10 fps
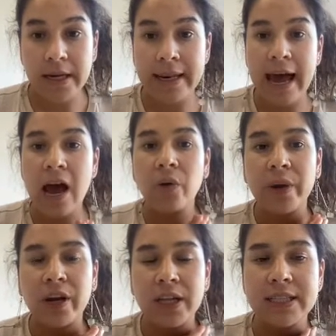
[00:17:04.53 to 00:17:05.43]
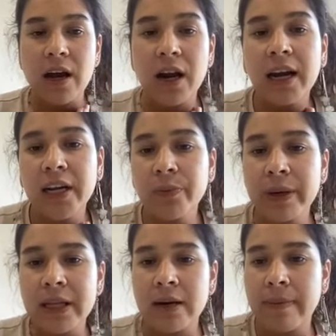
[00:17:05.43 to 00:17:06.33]
Now we're going to talk a little
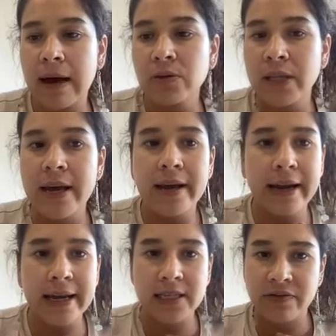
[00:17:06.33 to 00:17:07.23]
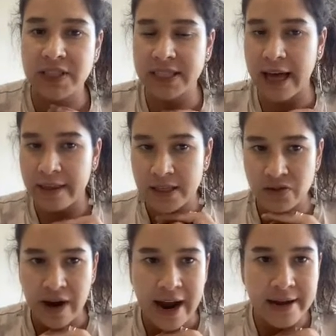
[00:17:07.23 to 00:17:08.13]
bit about the case of
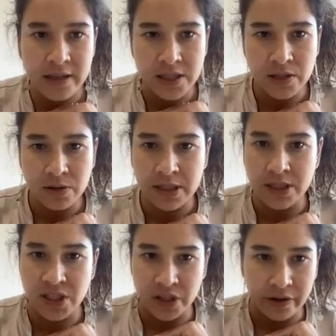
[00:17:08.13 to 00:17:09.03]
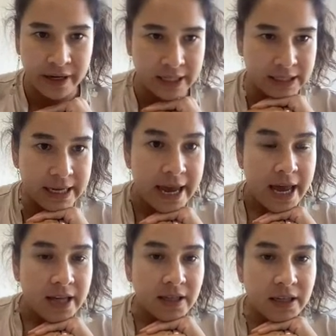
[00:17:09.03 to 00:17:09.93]
studies, right? The success stories.
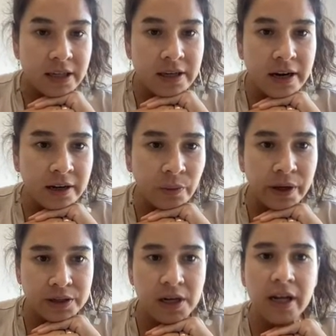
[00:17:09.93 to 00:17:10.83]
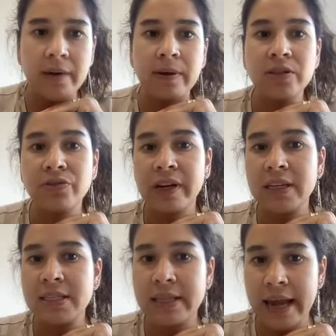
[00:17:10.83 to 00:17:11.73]
Here we are talking about the real
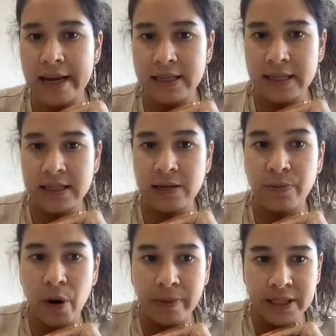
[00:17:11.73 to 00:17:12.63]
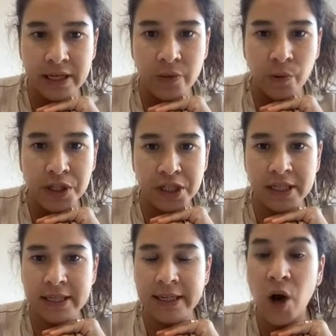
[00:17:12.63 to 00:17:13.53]
estate central property, which
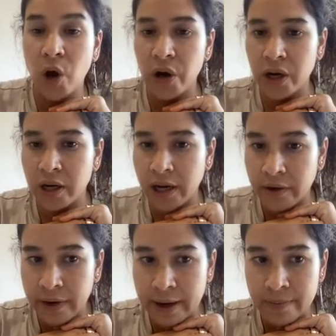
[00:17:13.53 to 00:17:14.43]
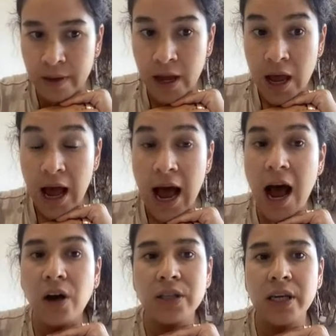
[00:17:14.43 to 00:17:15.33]
is in Hong Kong area.
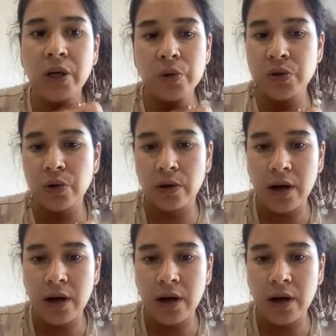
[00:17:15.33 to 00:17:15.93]
How they use